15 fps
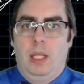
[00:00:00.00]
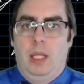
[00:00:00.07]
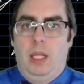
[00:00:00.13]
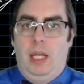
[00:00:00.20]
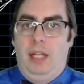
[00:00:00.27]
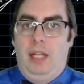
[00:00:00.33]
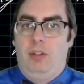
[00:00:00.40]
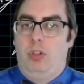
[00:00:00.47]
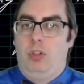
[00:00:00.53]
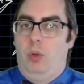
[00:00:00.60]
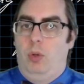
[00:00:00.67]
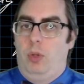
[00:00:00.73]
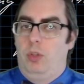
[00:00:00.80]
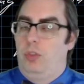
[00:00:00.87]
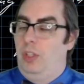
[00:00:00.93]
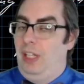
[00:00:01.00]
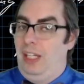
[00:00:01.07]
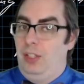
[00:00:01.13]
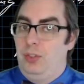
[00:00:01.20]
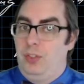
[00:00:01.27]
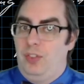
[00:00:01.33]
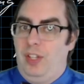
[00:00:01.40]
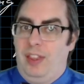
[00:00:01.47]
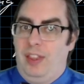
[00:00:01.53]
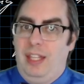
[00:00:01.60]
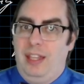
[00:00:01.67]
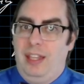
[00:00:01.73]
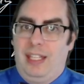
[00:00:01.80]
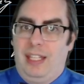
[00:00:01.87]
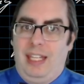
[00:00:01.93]
And so there's an interesting
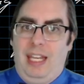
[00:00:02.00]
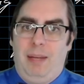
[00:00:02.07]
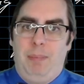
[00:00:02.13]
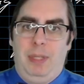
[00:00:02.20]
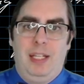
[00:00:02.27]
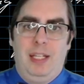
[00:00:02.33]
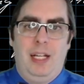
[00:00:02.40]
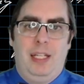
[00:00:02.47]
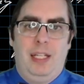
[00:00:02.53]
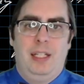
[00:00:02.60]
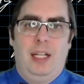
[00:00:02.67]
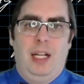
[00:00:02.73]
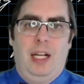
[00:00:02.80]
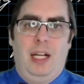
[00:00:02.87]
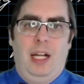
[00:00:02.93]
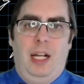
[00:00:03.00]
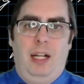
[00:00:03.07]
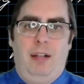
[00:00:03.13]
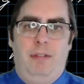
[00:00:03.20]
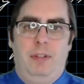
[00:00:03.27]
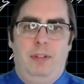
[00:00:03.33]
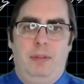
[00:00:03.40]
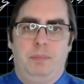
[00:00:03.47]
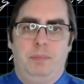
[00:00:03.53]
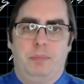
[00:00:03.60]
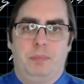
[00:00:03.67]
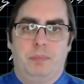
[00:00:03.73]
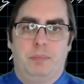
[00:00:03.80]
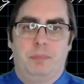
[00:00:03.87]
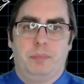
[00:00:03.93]
thing that can be done of
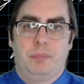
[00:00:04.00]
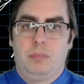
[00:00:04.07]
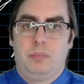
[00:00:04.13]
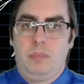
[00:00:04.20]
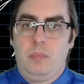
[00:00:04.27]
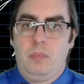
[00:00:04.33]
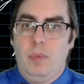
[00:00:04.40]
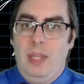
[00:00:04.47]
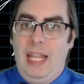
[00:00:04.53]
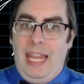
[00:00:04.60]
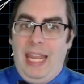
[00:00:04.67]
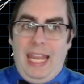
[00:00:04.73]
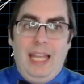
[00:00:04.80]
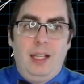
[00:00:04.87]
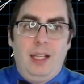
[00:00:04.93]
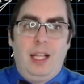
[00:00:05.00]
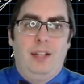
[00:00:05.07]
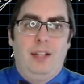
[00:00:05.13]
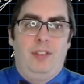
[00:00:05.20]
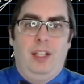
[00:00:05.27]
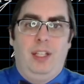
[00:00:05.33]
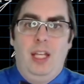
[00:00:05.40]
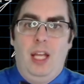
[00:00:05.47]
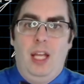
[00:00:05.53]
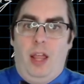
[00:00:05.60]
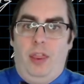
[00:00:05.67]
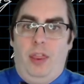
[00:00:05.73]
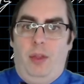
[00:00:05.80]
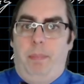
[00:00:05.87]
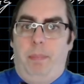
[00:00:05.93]
analyzing
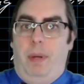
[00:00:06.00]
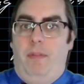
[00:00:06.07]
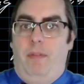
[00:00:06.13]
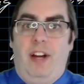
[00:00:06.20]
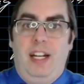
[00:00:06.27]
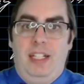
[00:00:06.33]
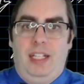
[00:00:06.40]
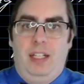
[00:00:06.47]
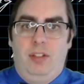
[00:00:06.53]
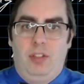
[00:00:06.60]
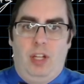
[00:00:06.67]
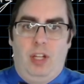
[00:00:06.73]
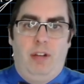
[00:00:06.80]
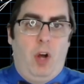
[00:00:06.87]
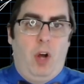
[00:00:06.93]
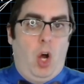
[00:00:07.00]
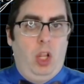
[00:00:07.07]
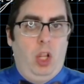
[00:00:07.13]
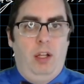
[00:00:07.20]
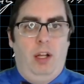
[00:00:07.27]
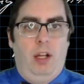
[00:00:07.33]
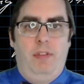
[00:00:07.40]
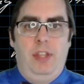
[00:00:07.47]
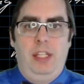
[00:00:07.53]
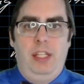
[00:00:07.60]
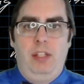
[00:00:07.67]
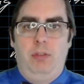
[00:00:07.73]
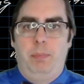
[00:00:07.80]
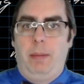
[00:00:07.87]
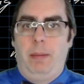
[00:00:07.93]
the findings of all of
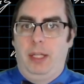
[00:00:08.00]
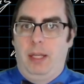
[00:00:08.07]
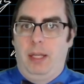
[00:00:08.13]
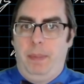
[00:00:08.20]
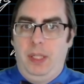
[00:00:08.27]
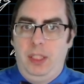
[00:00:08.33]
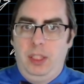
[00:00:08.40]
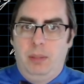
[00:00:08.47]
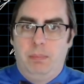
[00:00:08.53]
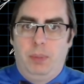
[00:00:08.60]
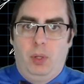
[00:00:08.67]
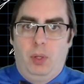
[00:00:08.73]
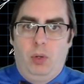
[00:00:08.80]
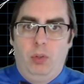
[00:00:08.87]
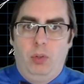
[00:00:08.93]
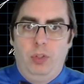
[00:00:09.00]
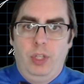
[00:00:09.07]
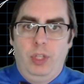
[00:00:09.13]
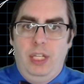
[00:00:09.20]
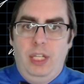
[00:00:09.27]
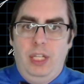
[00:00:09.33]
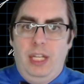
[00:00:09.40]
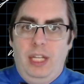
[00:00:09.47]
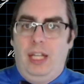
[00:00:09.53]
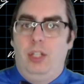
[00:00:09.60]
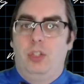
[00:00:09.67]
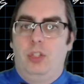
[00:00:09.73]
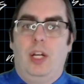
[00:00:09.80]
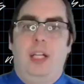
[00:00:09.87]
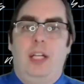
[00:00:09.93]
these public opinion polls and
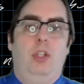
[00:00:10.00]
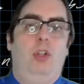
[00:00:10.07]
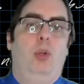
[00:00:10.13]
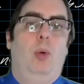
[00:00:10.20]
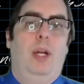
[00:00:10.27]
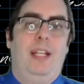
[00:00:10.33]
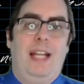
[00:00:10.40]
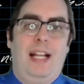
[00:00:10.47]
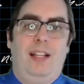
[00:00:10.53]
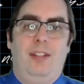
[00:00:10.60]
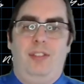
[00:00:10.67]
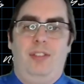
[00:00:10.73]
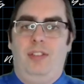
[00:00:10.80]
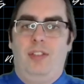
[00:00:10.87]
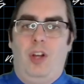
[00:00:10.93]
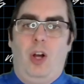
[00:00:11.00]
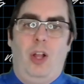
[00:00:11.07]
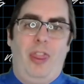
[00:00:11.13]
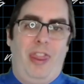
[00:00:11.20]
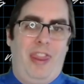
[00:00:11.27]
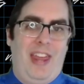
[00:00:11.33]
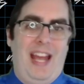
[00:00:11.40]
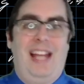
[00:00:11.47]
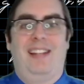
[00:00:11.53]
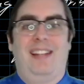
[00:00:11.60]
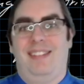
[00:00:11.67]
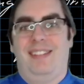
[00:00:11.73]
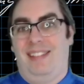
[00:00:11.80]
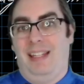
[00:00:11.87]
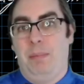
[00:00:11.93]
trying to do analysis on that
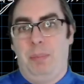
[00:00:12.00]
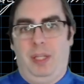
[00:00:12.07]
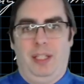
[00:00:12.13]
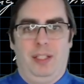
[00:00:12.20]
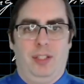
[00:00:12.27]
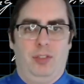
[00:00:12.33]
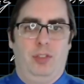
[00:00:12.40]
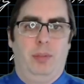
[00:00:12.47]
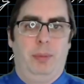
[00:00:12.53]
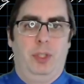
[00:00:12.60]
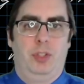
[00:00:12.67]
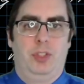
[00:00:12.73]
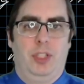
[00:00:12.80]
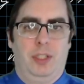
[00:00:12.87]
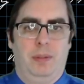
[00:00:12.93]
sampling distribution.